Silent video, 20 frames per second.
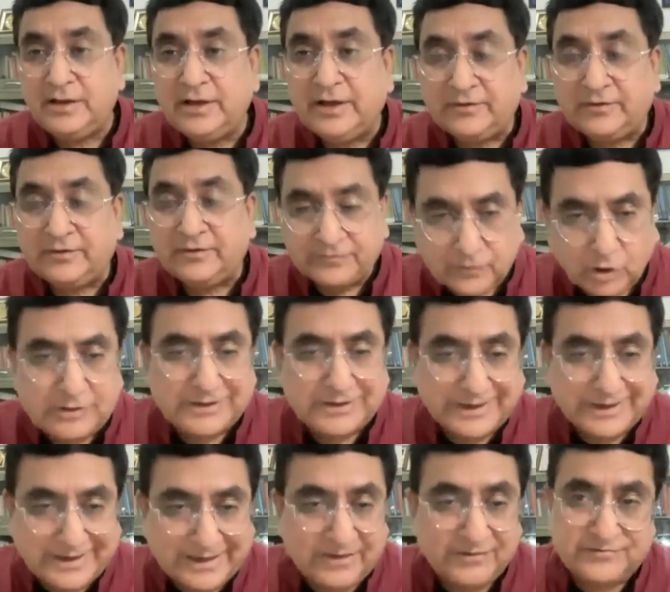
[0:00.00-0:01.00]
It's not
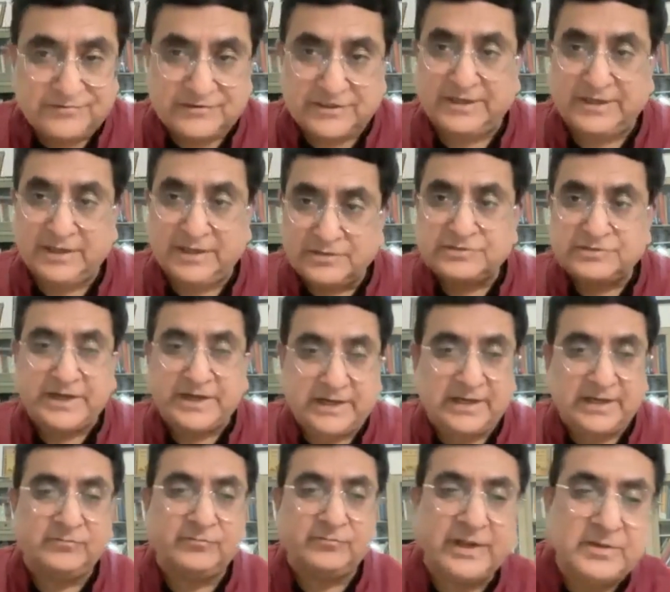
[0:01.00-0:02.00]
against China.
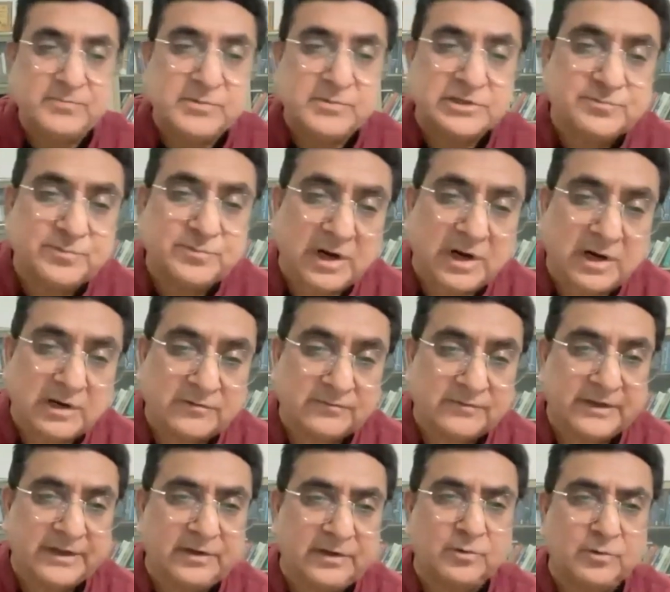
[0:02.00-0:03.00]
China is very much part
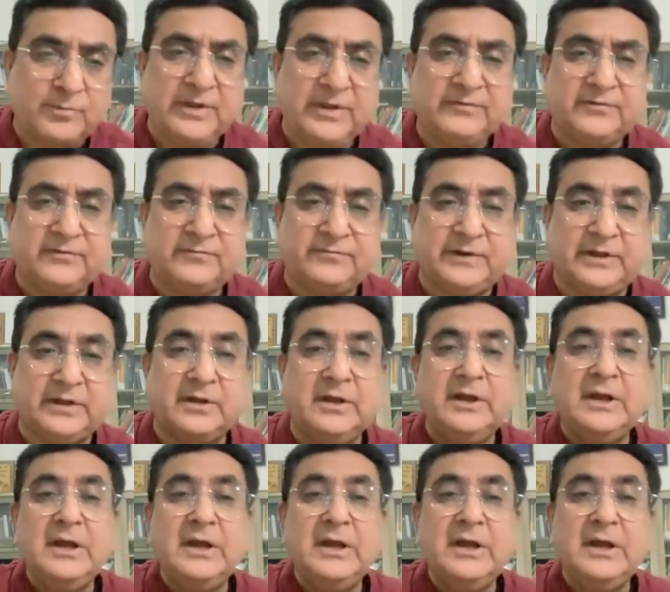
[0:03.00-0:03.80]
of the Indo-Pacific.